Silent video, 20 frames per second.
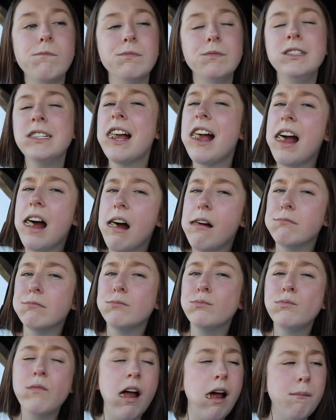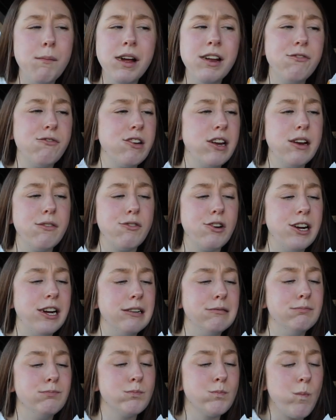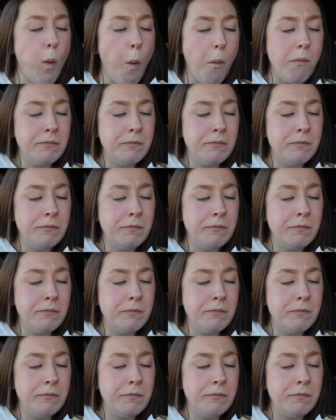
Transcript: Yeah, not my favorite.